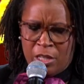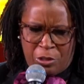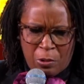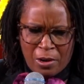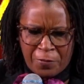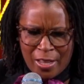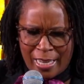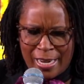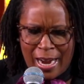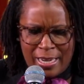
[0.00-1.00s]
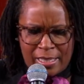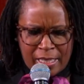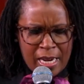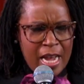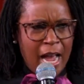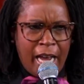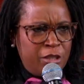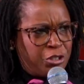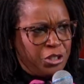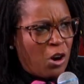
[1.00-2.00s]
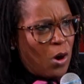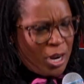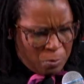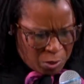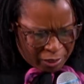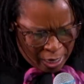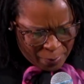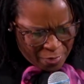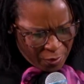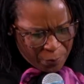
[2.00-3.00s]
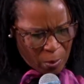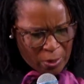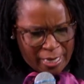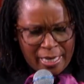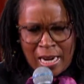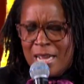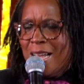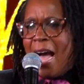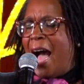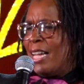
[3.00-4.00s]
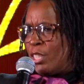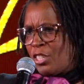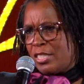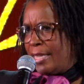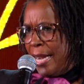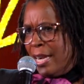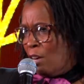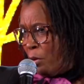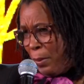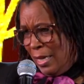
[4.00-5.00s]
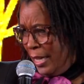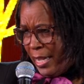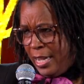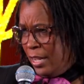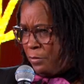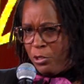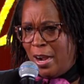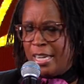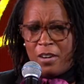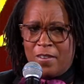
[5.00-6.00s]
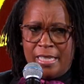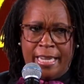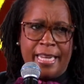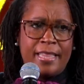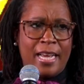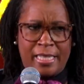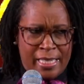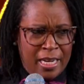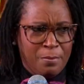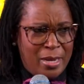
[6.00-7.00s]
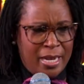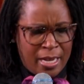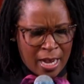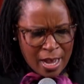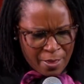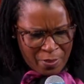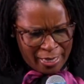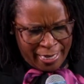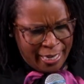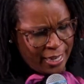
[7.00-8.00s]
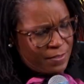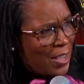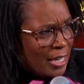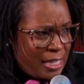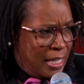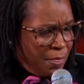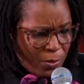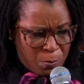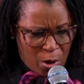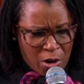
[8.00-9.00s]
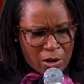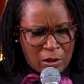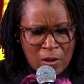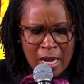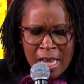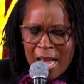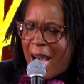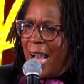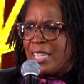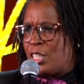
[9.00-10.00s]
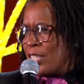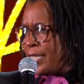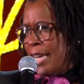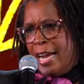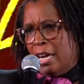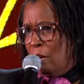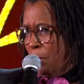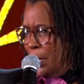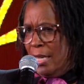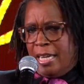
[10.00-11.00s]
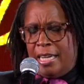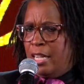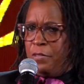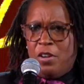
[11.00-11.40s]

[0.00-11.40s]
endure for the night and joy will come in the morning. I still believe greater is he that's in me than he that is in the world. I still believe